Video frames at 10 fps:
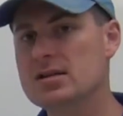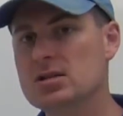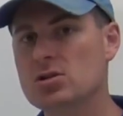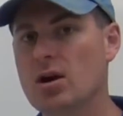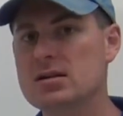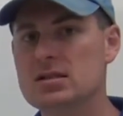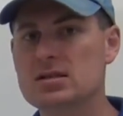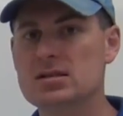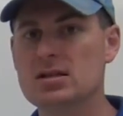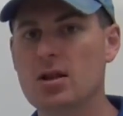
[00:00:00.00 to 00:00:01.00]
hostage
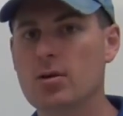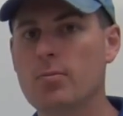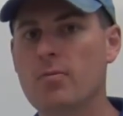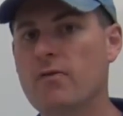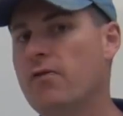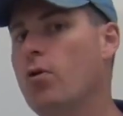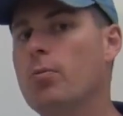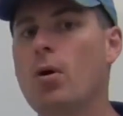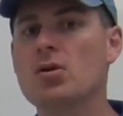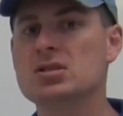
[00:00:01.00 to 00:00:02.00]
crisis is another
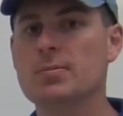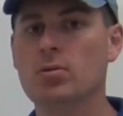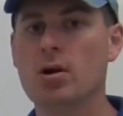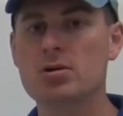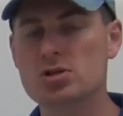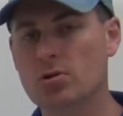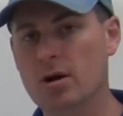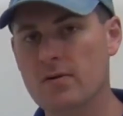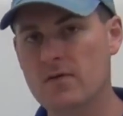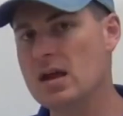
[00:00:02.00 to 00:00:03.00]
foreign policy blow to
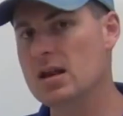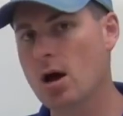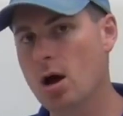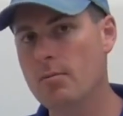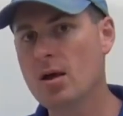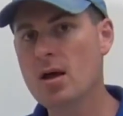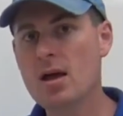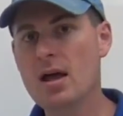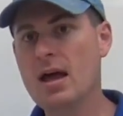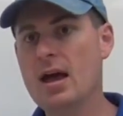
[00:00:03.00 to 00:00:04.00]
join Vietnam.
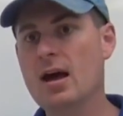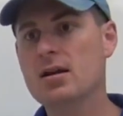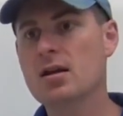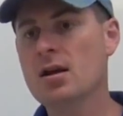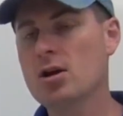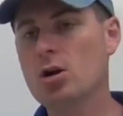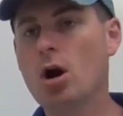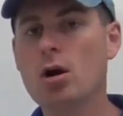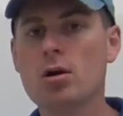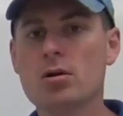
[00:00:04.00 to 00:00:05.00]
And
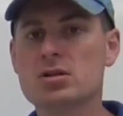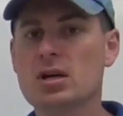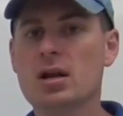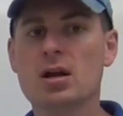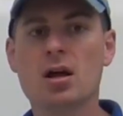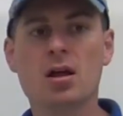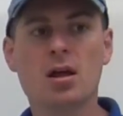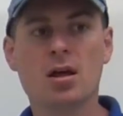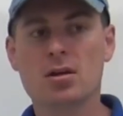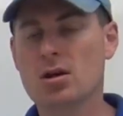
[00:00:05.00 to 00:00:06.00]
Carter is going
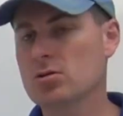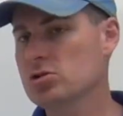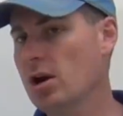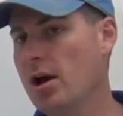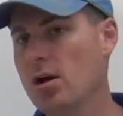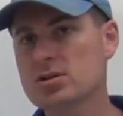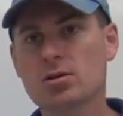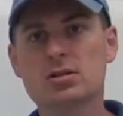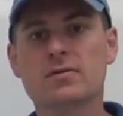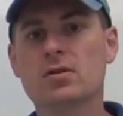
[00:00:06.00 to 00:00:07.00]
to, you know, try all
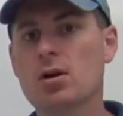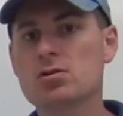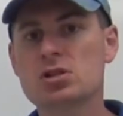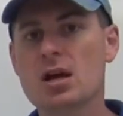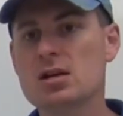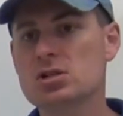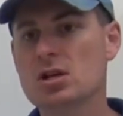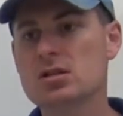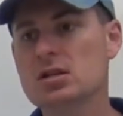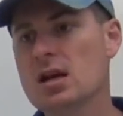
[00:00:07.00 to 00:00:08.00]
sorts of
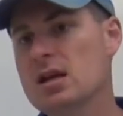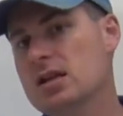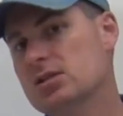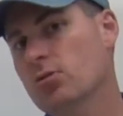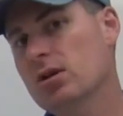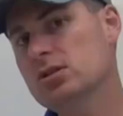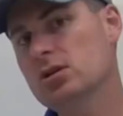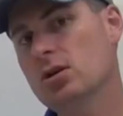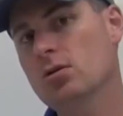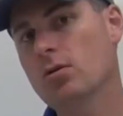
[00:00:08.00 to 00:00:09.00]
negotiations. He's going
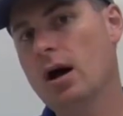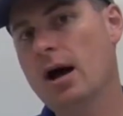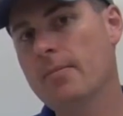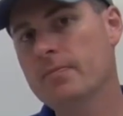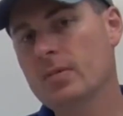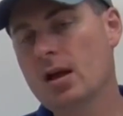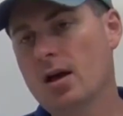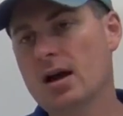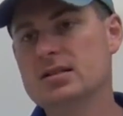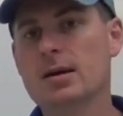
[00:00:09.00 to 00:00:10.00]
to um,
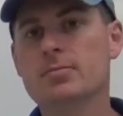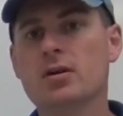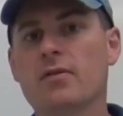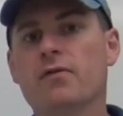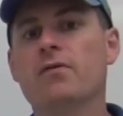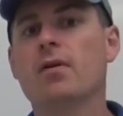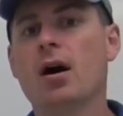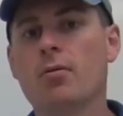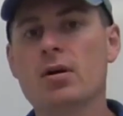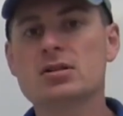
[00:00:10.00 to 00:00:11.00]
attempt a,
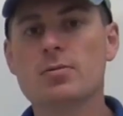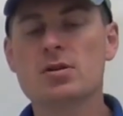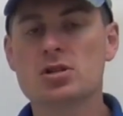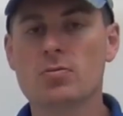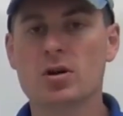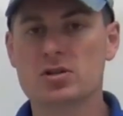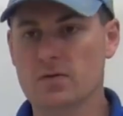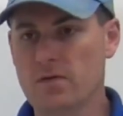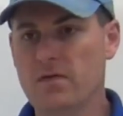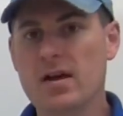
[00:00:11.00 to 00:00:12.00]
a, rescue mission which
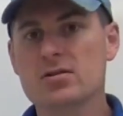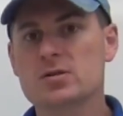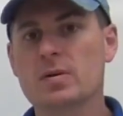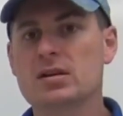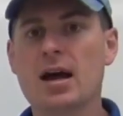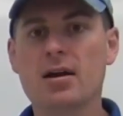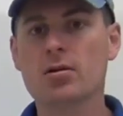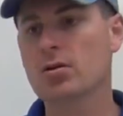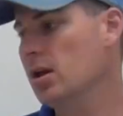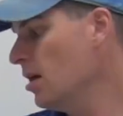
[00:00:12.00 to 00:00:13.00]
fails
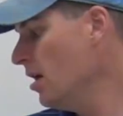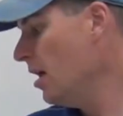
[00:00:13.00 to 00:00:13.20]
spectacularly,